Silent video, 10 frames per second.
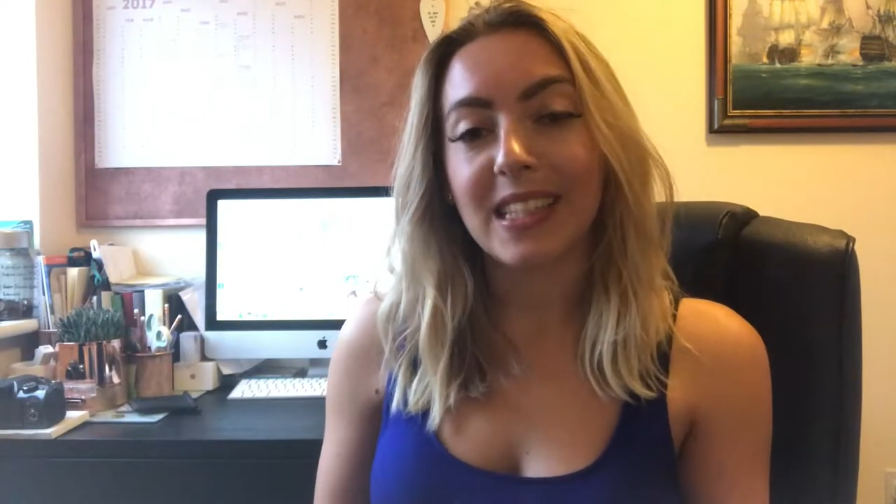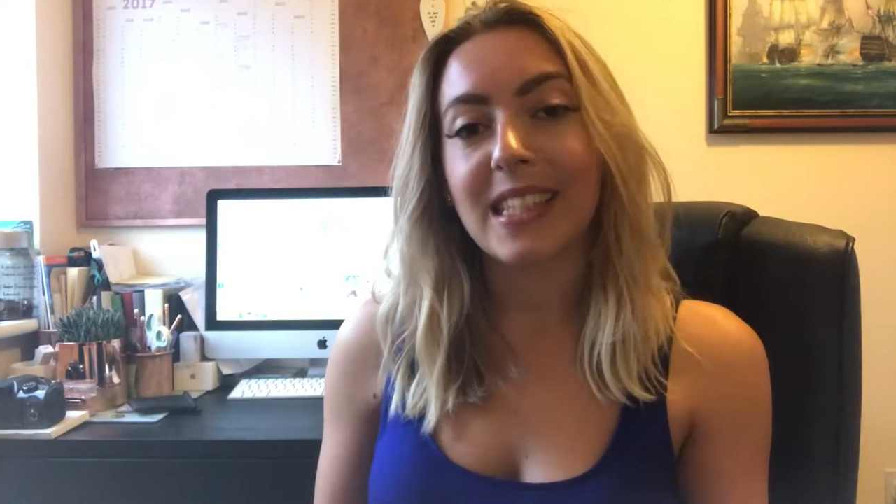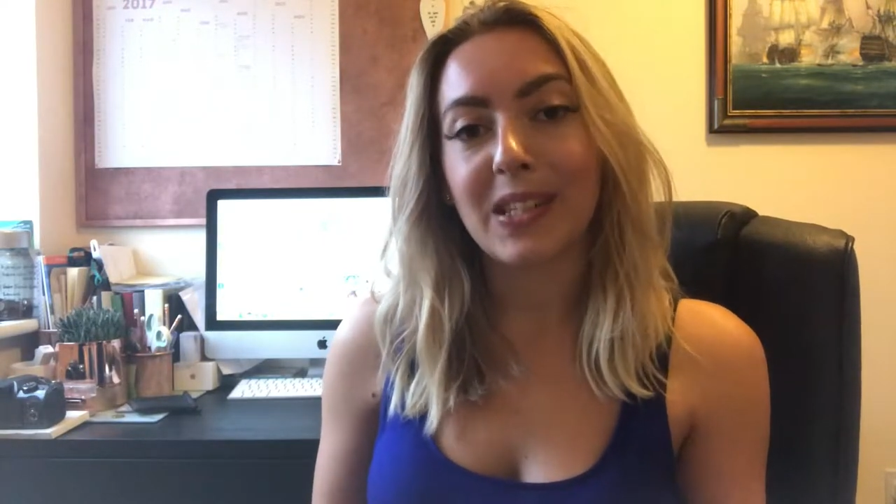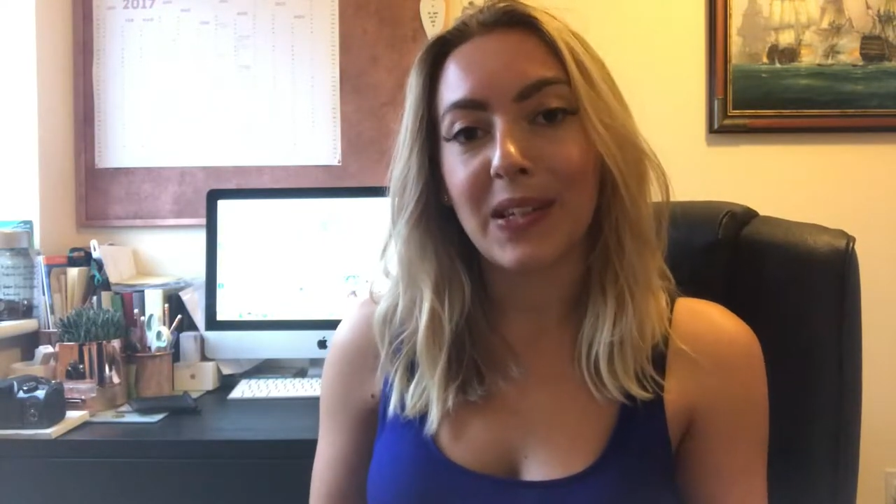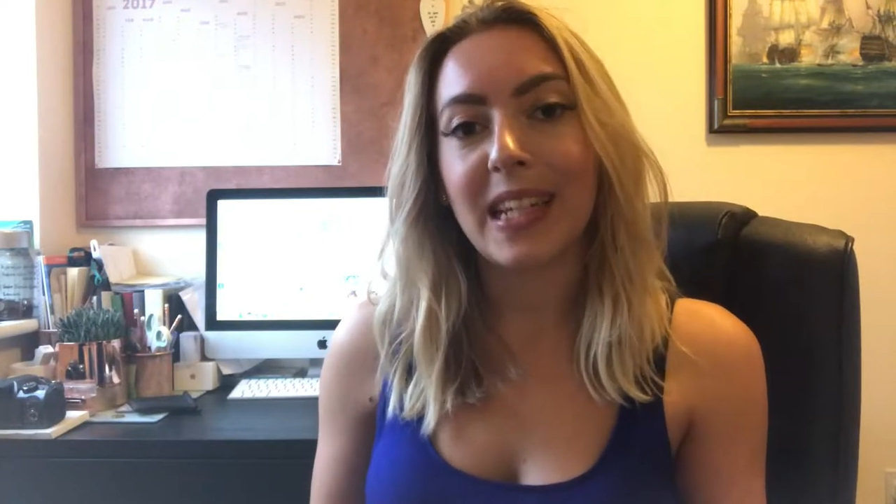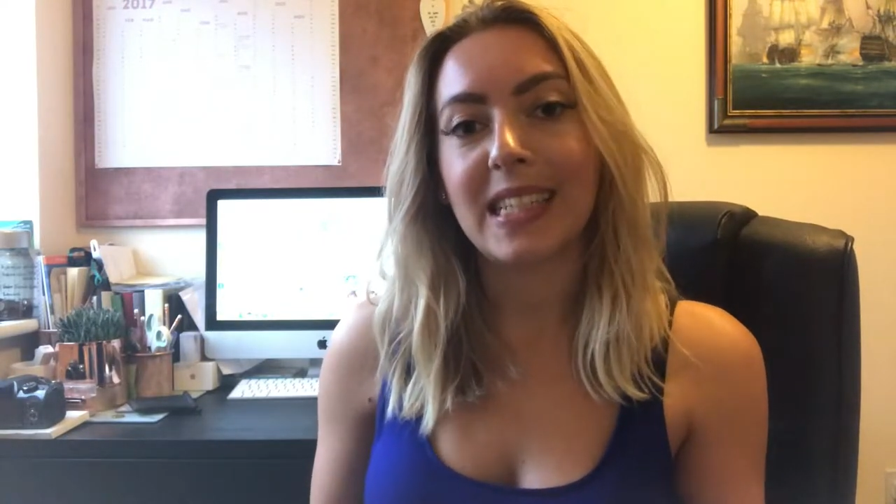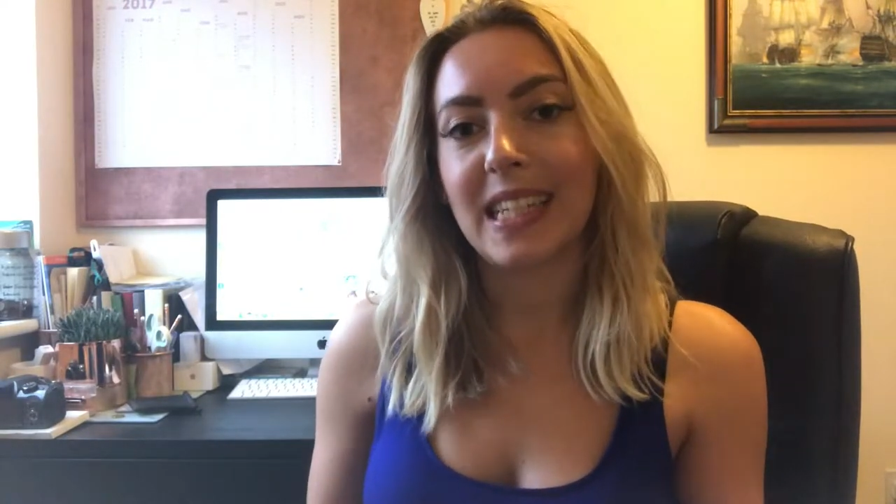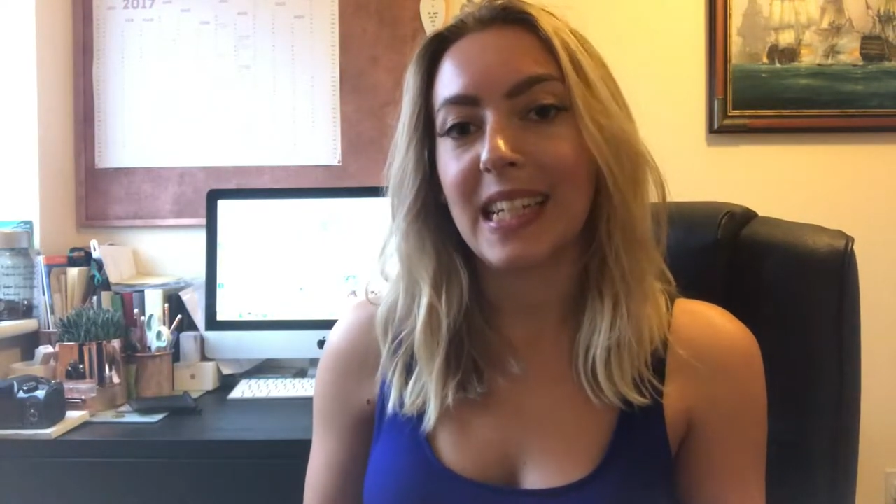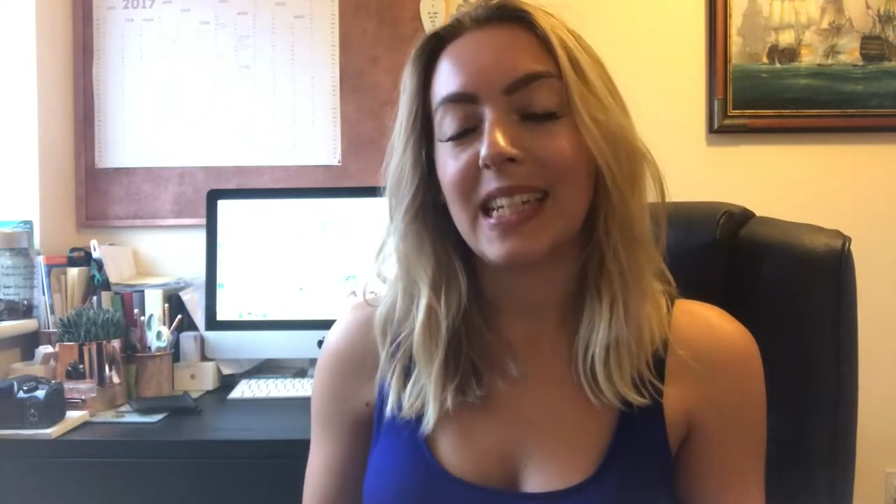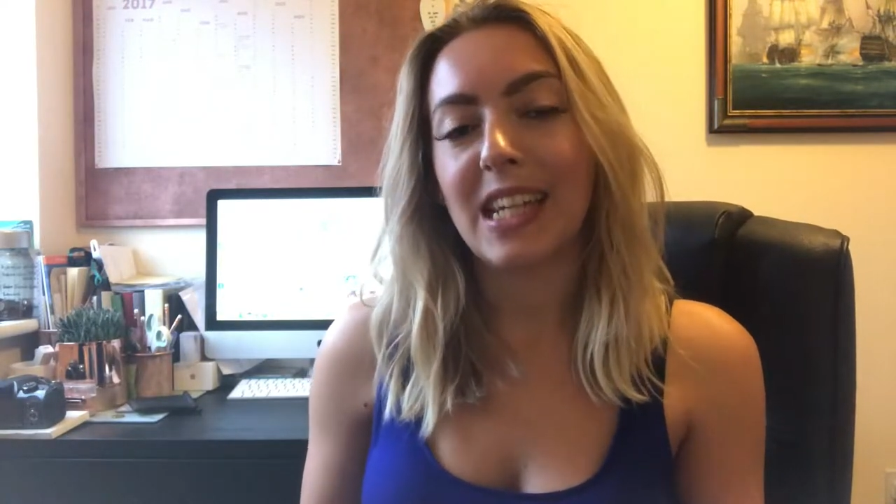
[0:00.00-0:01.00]
still
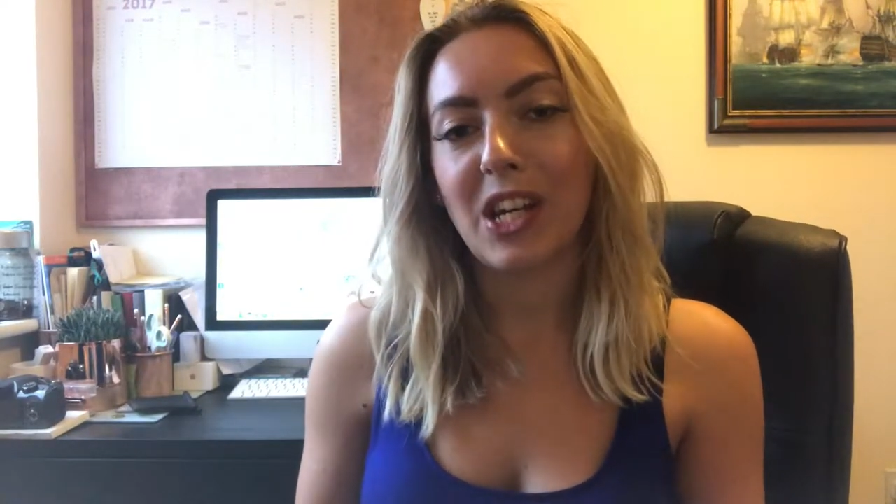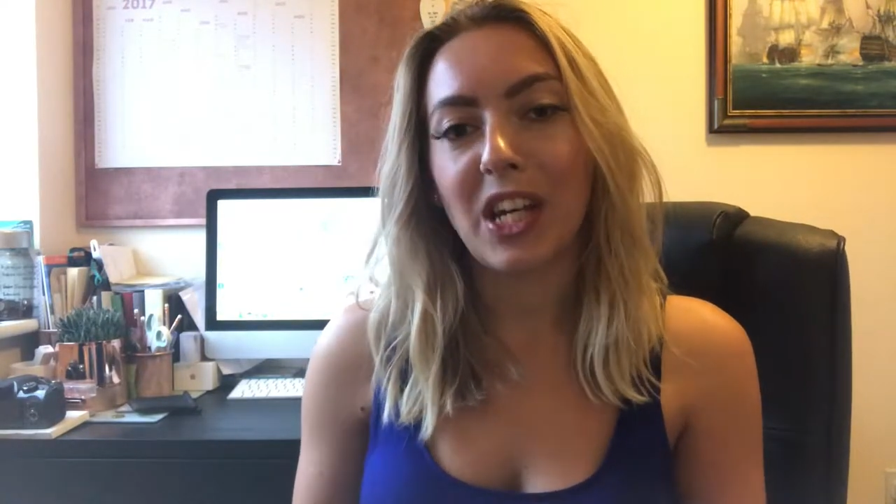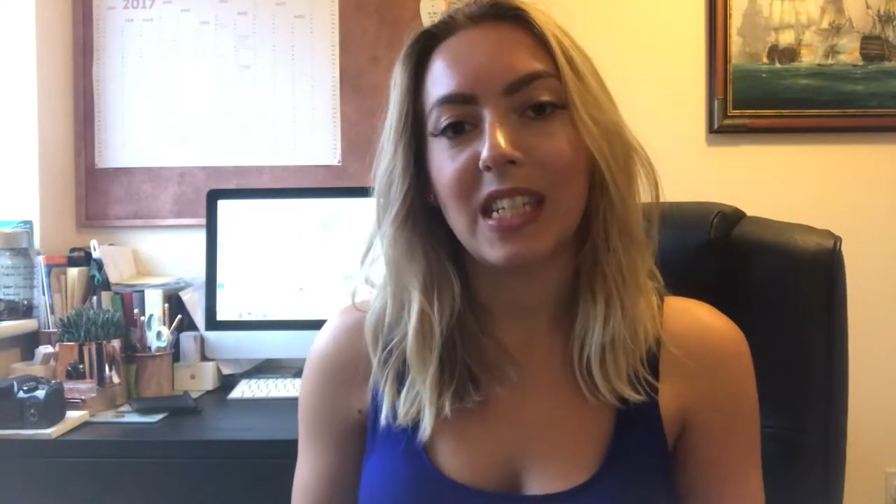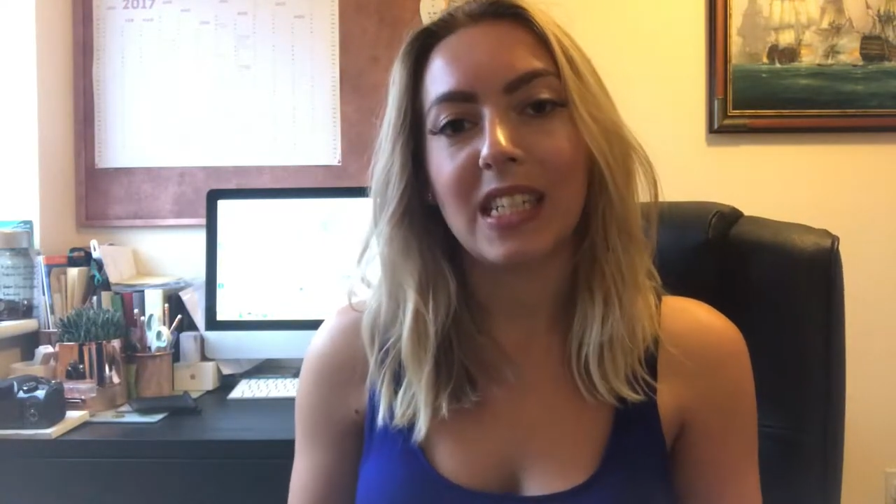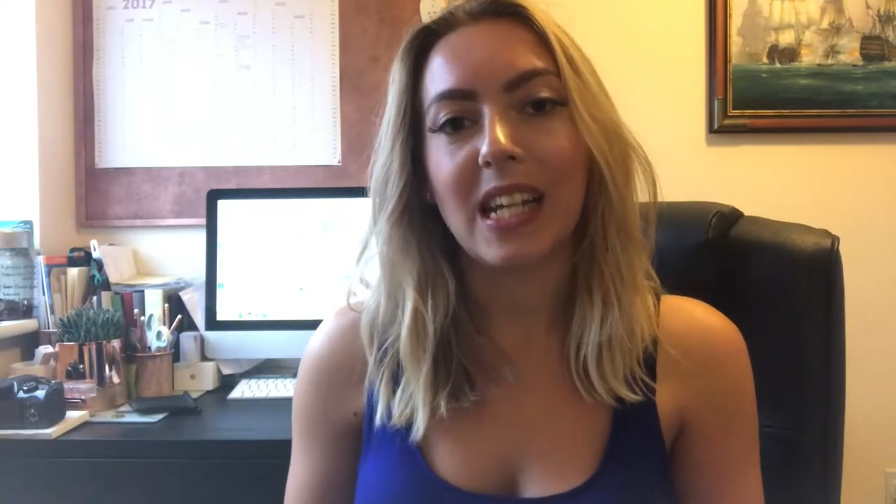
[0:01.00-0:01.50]
exceedingly good.